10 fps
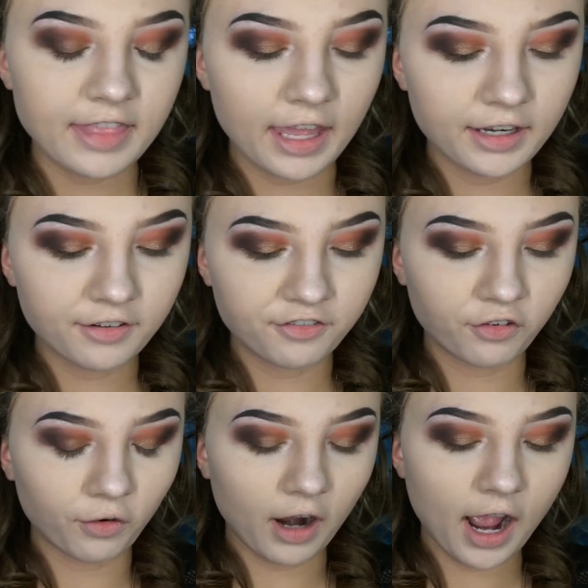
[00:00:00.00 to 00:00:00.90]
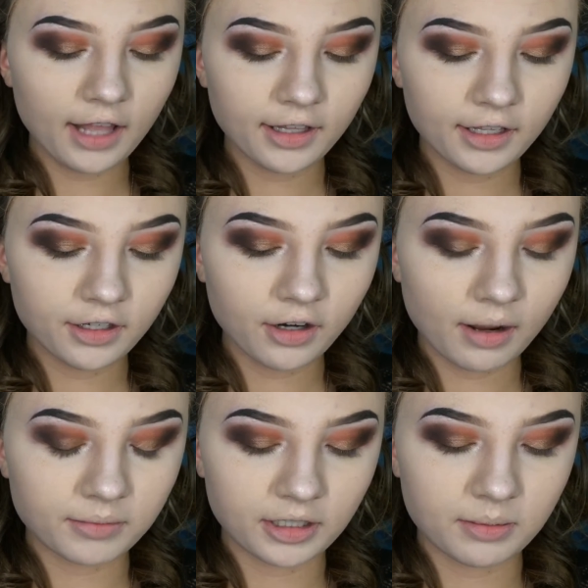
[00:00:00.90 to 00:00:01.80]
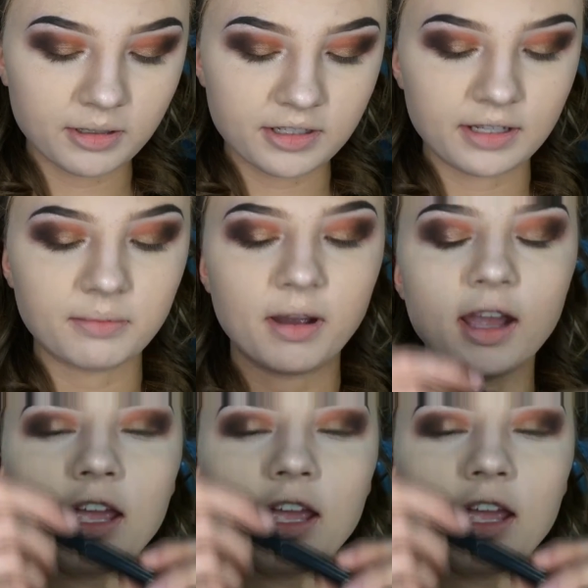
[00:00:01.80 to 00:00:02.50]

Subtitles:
Then for eyeliner, I'm going to be using my